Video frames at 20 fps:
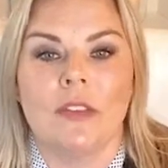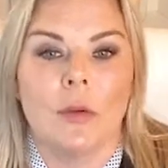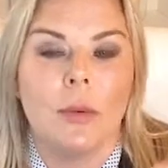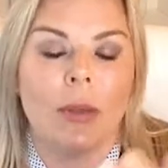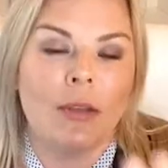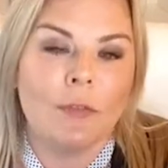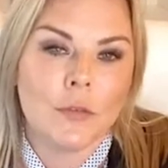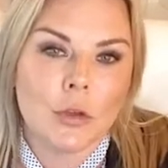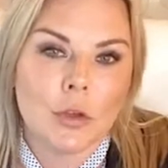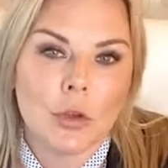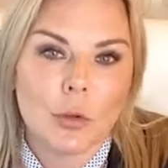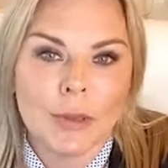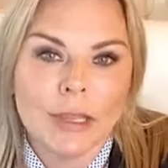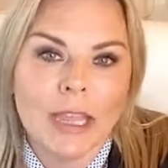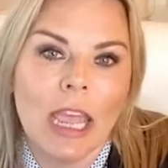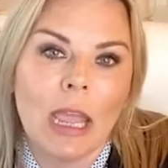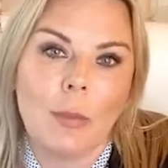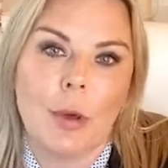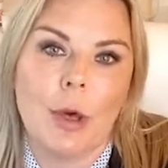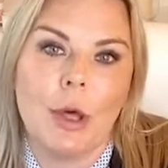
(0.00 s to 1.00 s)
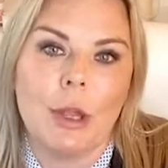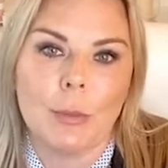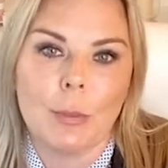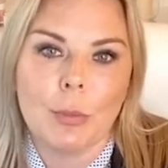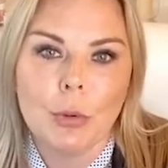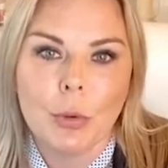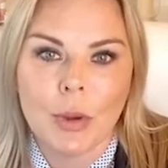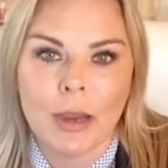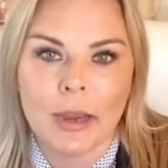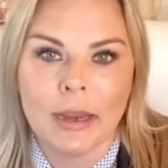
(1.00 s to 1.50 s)
So if you became
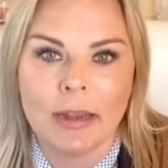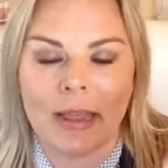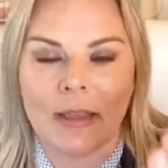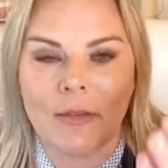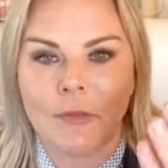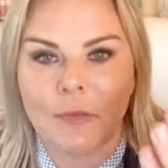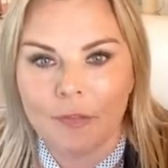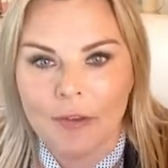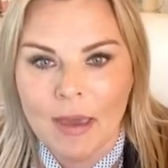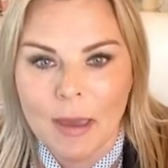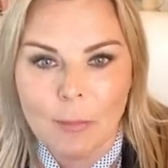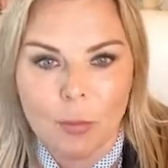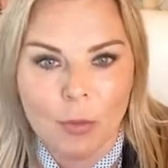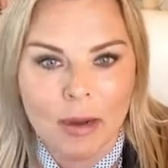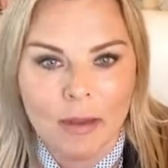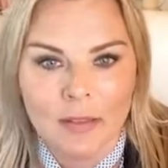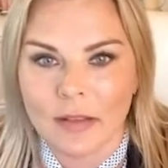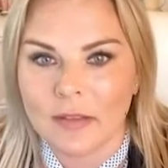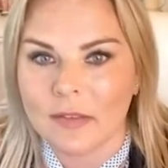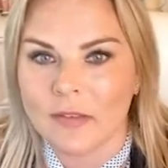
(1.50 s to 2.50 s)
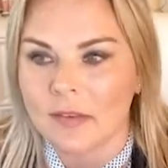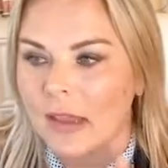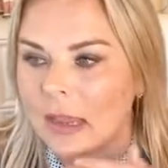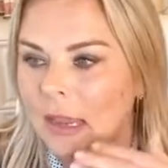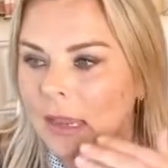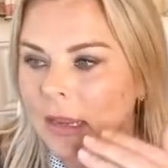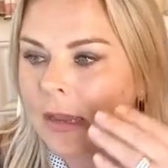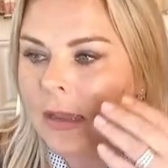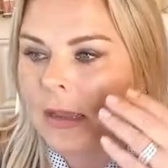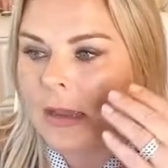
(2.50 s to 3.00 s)
unemployed in February, let's
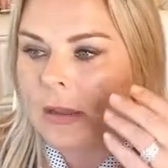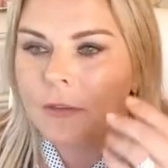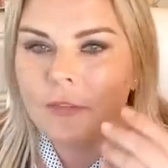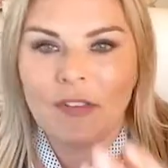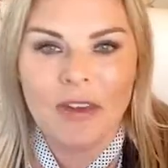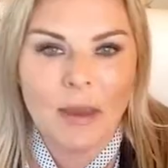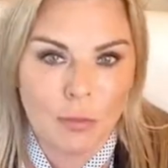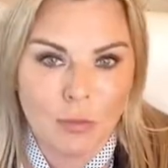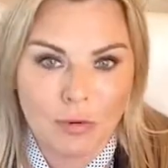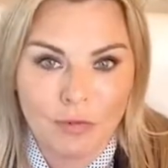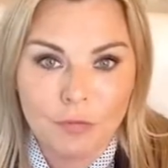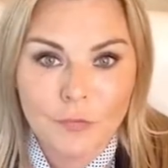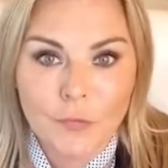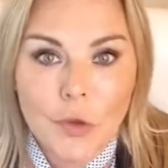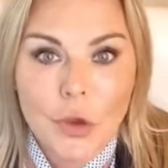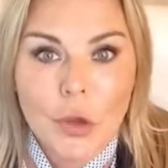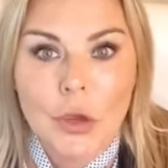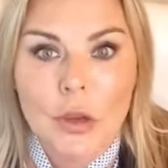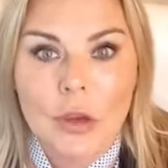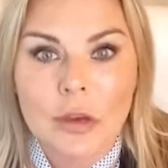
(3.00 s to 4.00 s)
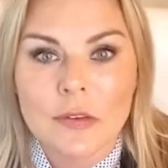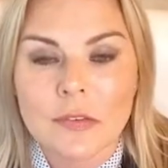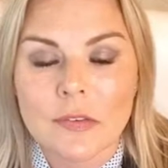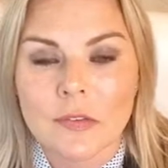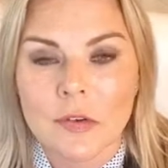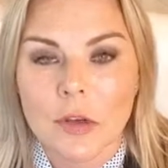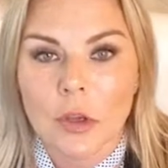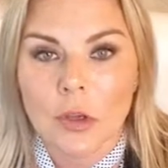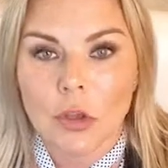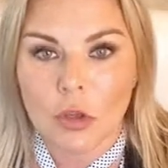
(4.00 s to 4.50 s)
say February
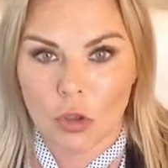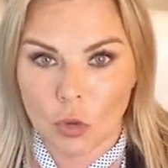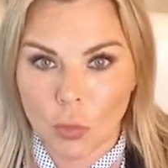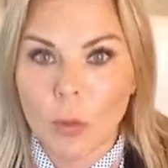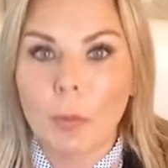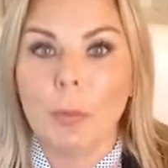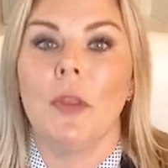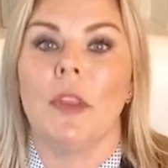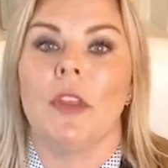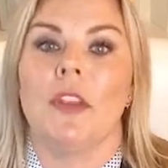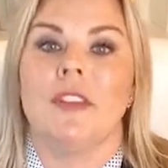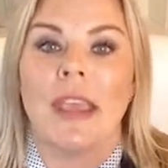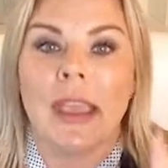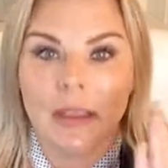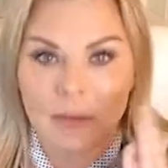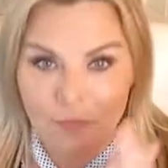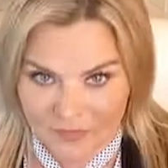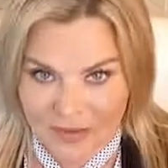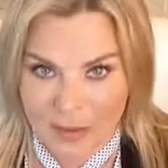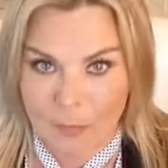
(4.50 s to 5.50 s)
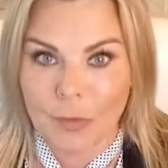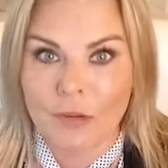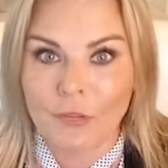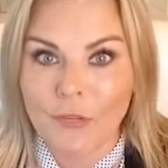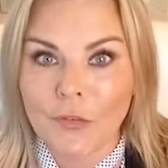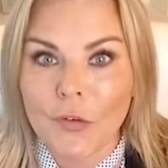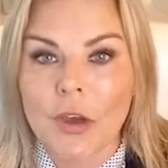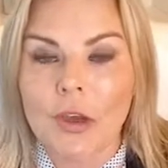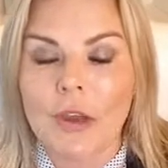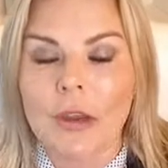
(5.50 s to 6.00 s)
1st, you would put the date February
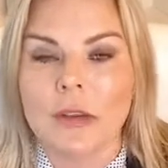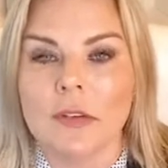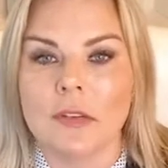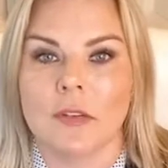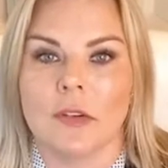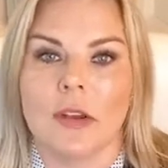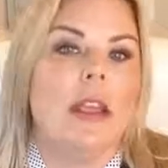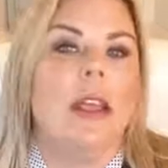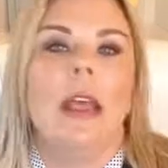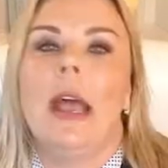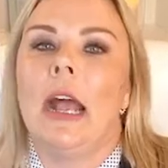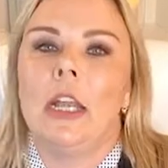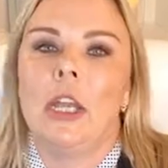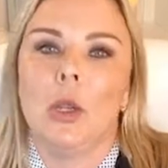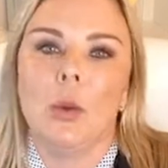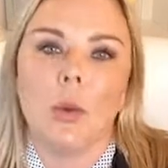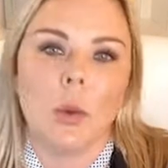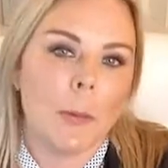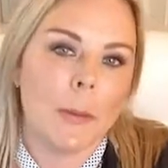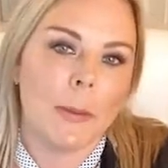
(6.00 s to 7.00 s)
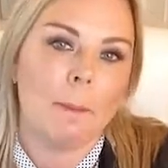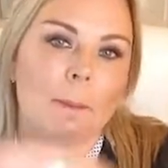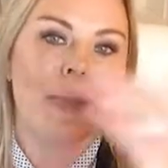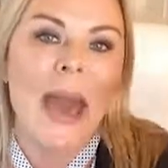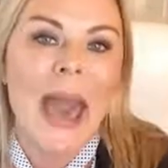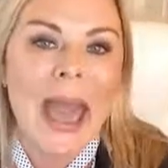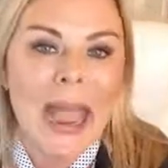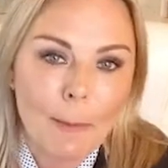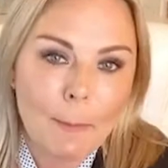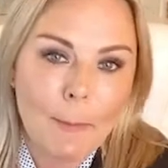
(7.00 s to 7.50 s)
1st, and you will be
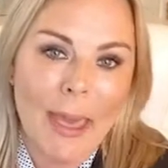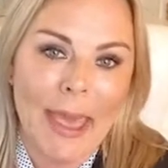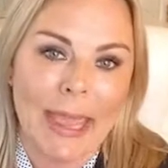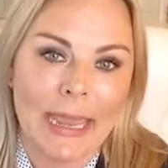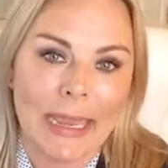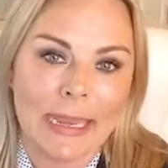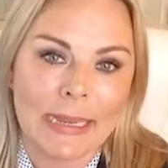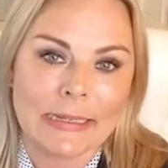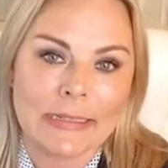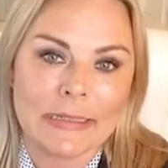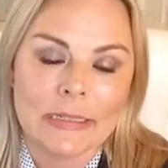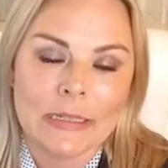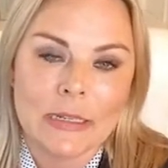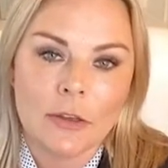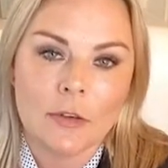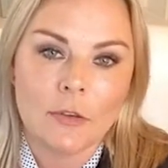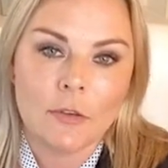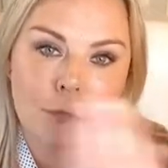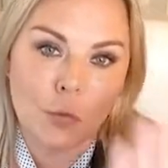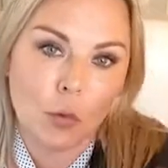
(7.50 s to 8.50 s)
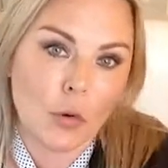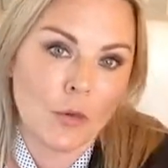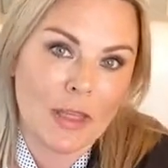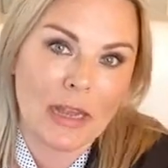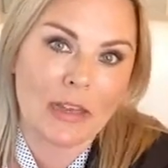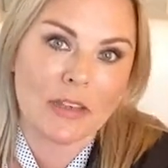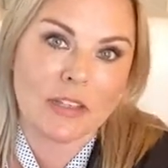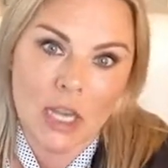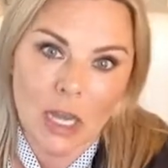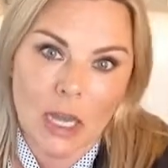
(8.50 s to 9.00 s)
back paid for
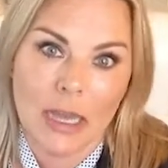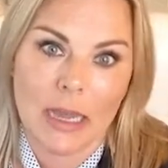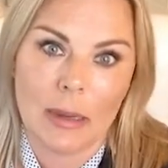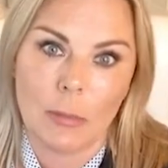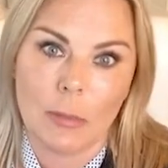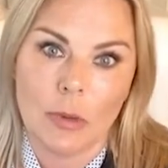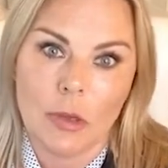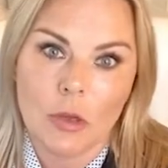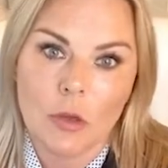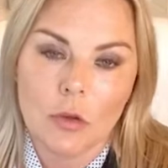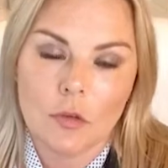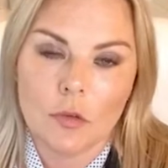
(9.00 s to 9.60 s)
that time.